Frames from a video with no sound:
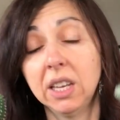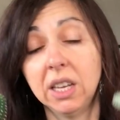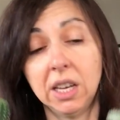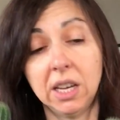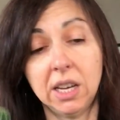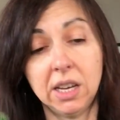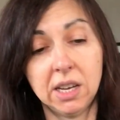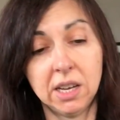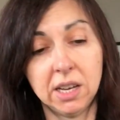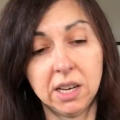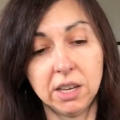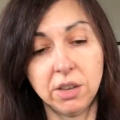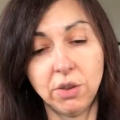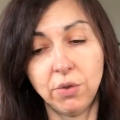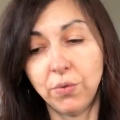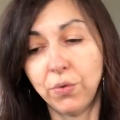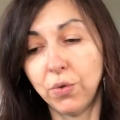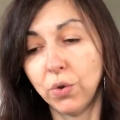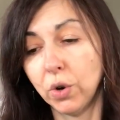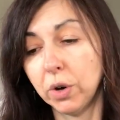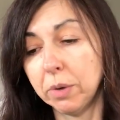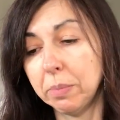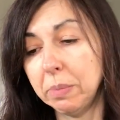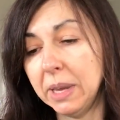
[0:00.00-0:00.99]

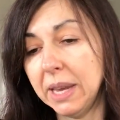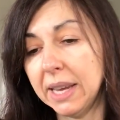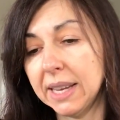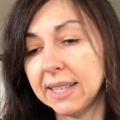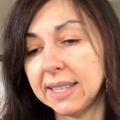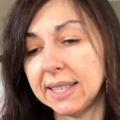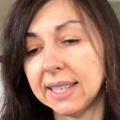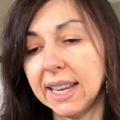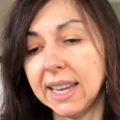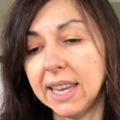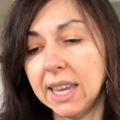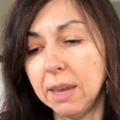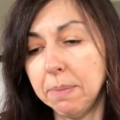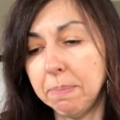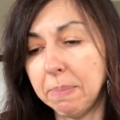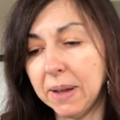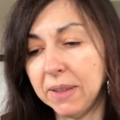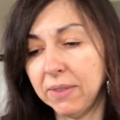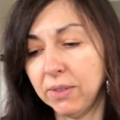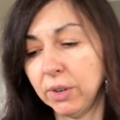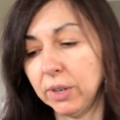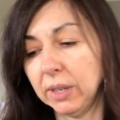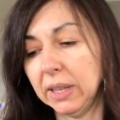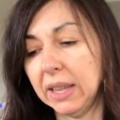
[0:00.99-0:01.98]
Euphorbias I keep
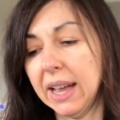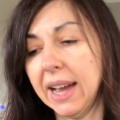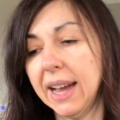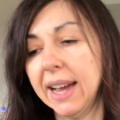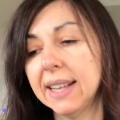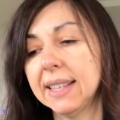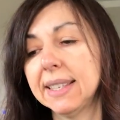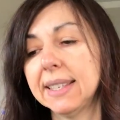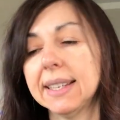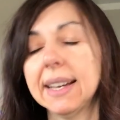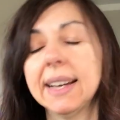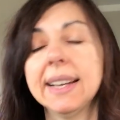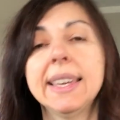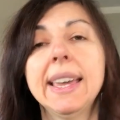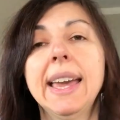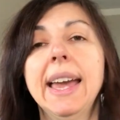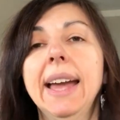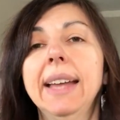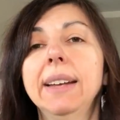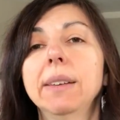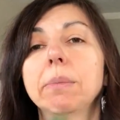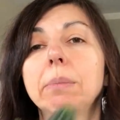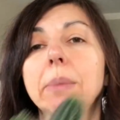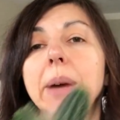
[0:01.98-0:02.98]
under lights.
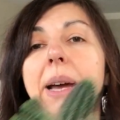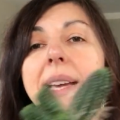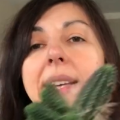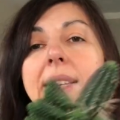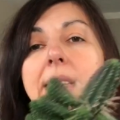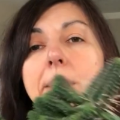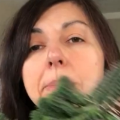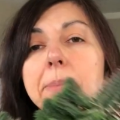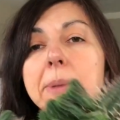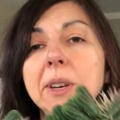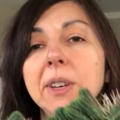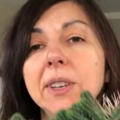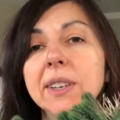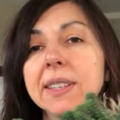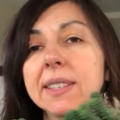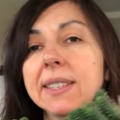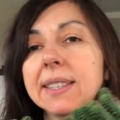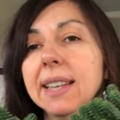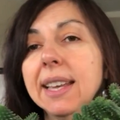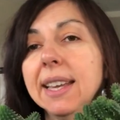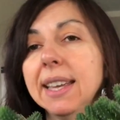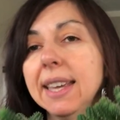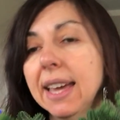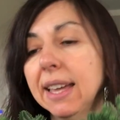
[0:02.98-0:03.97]
Again, my experience,
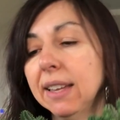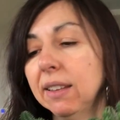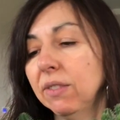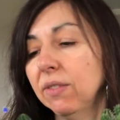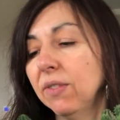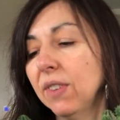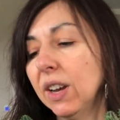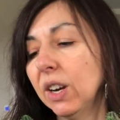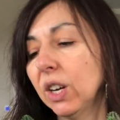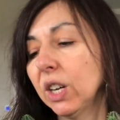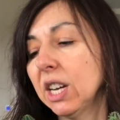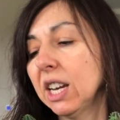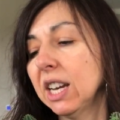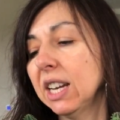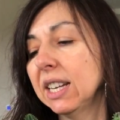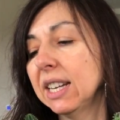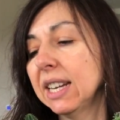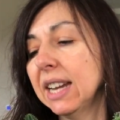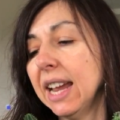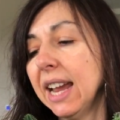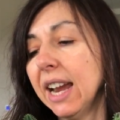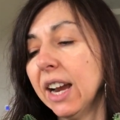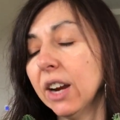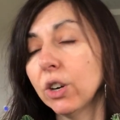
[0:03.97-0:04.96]
they get very
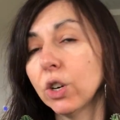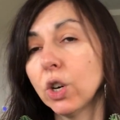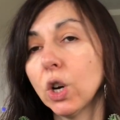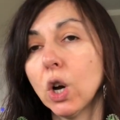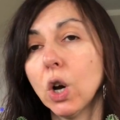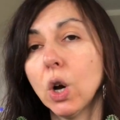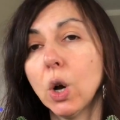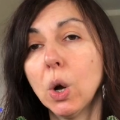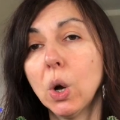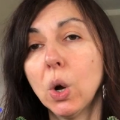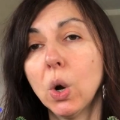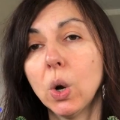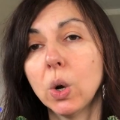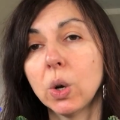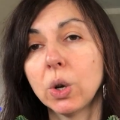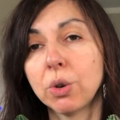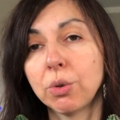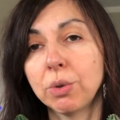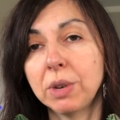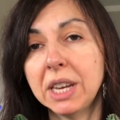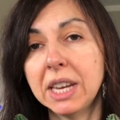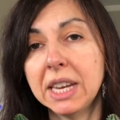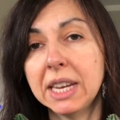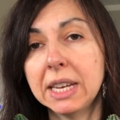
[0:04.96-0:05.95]
narrow,
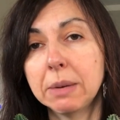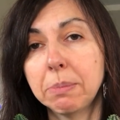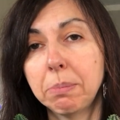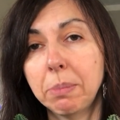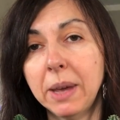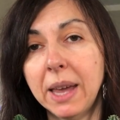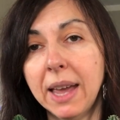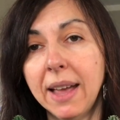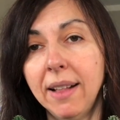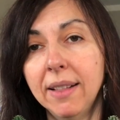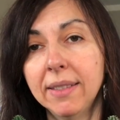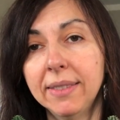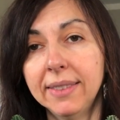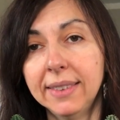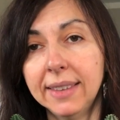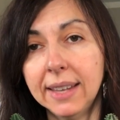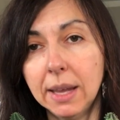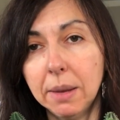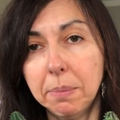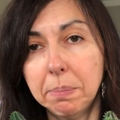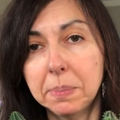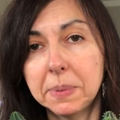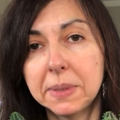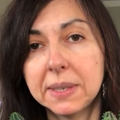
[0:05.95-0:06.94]
green, pale
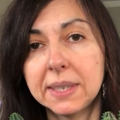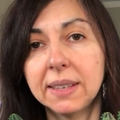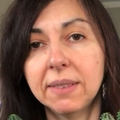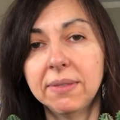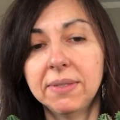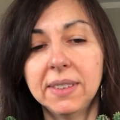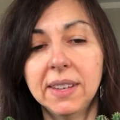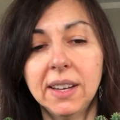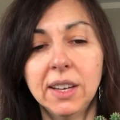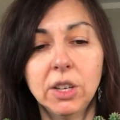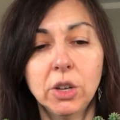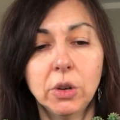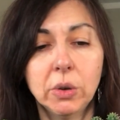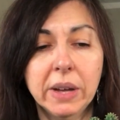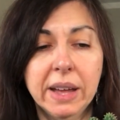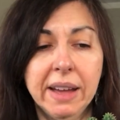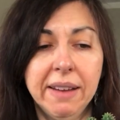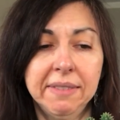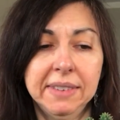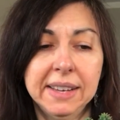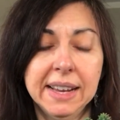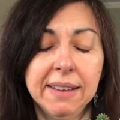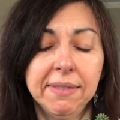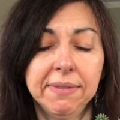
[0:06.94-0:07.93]
tips if they don't
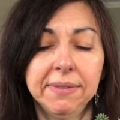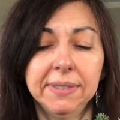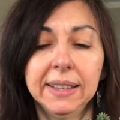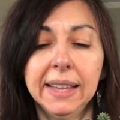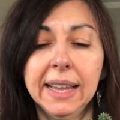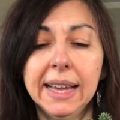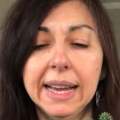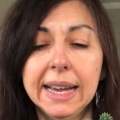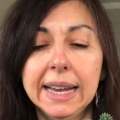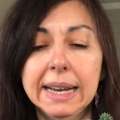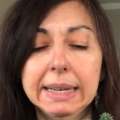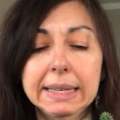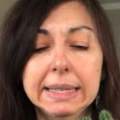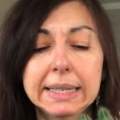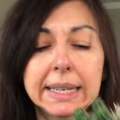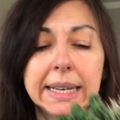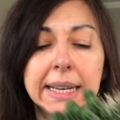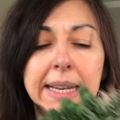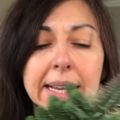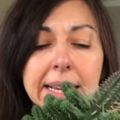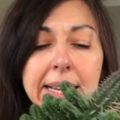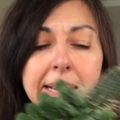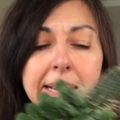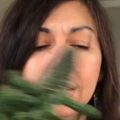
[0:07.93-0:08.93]
have enough light.
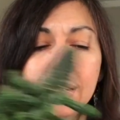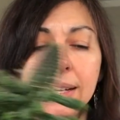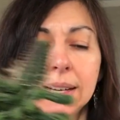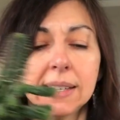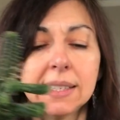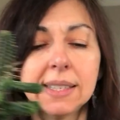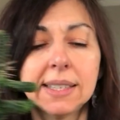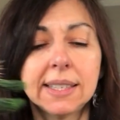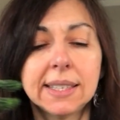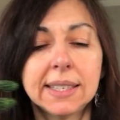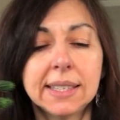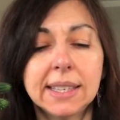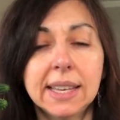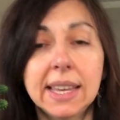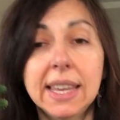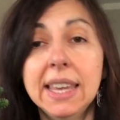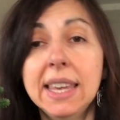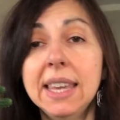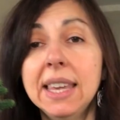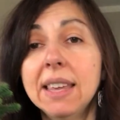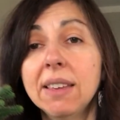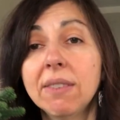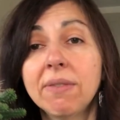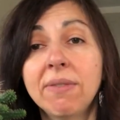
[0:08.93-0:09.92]

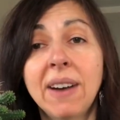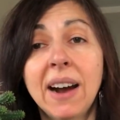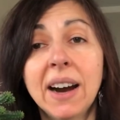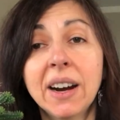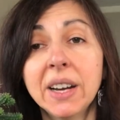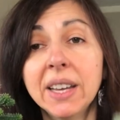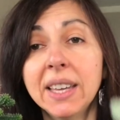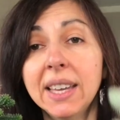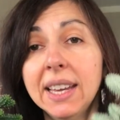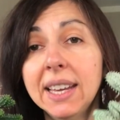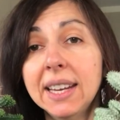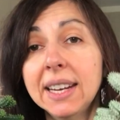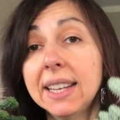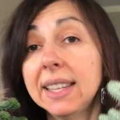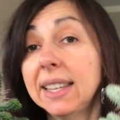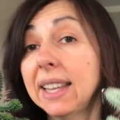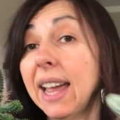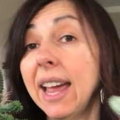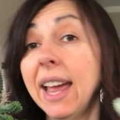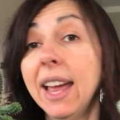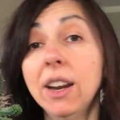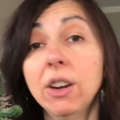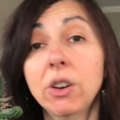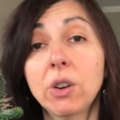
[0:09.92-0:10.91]
Variegated
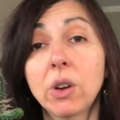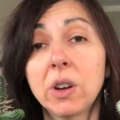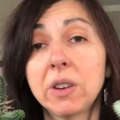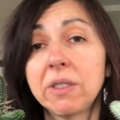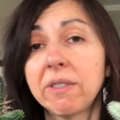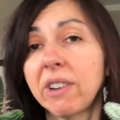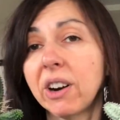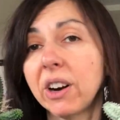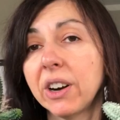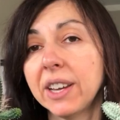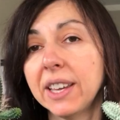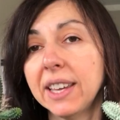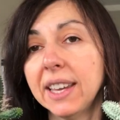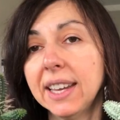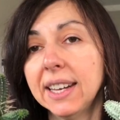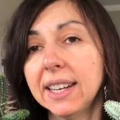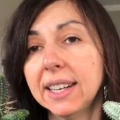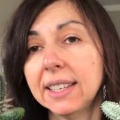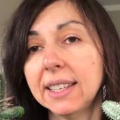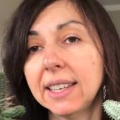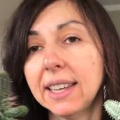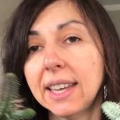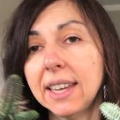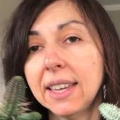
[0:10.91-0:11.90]
and
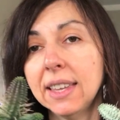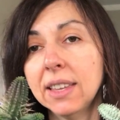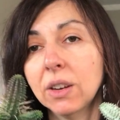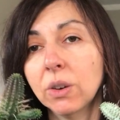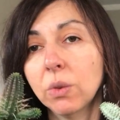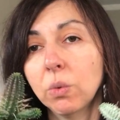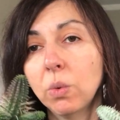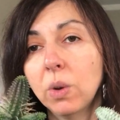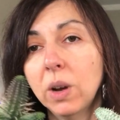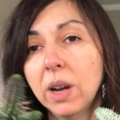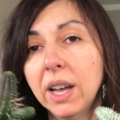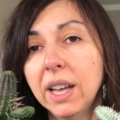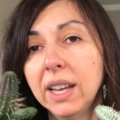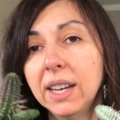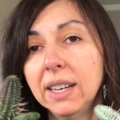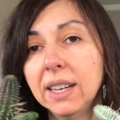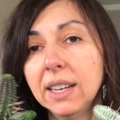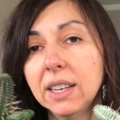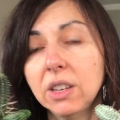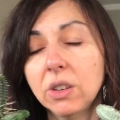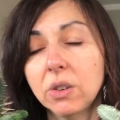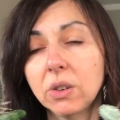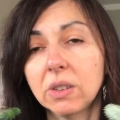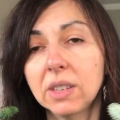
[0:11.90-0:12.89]
non-variegated, either one,
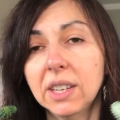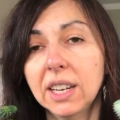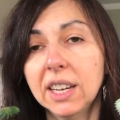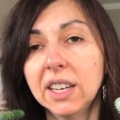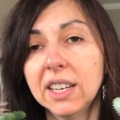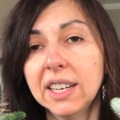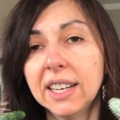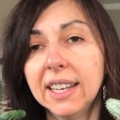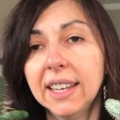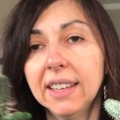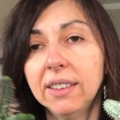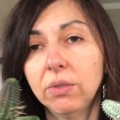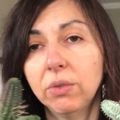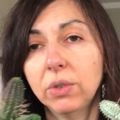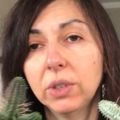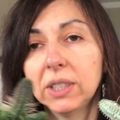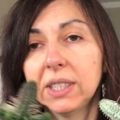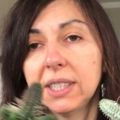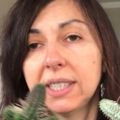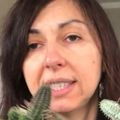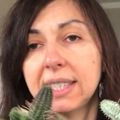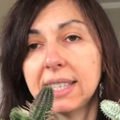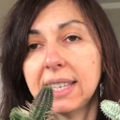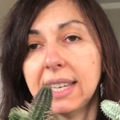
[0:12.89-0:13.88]
you know, they're gonna get
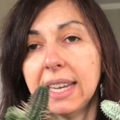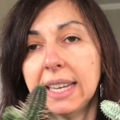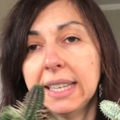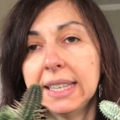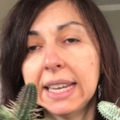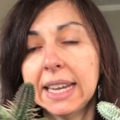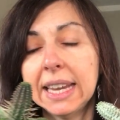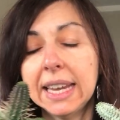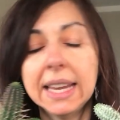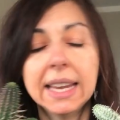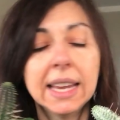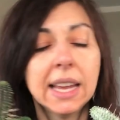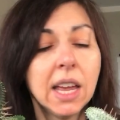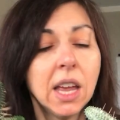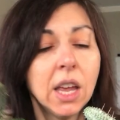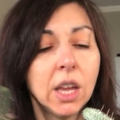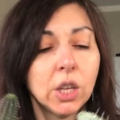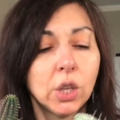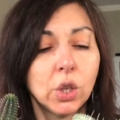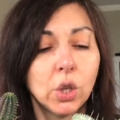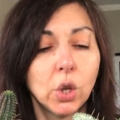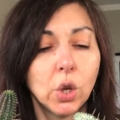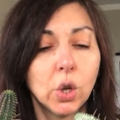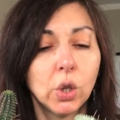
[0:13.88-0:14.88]
really skinny,
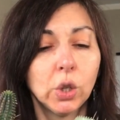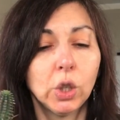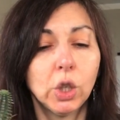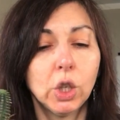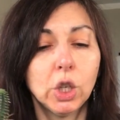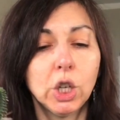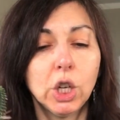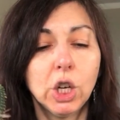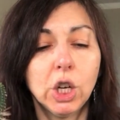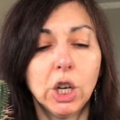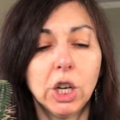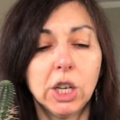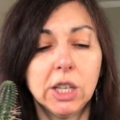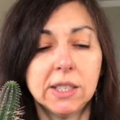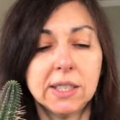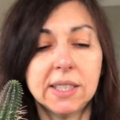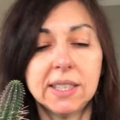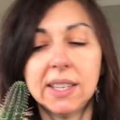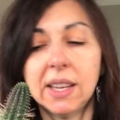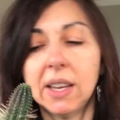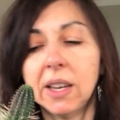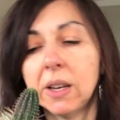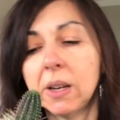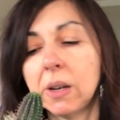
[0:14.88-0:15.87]
don't look good.
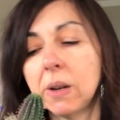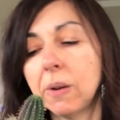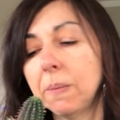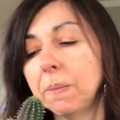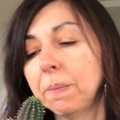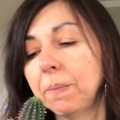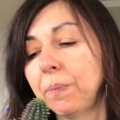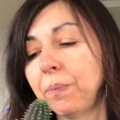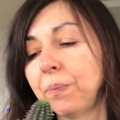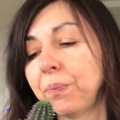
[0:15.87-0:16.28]
So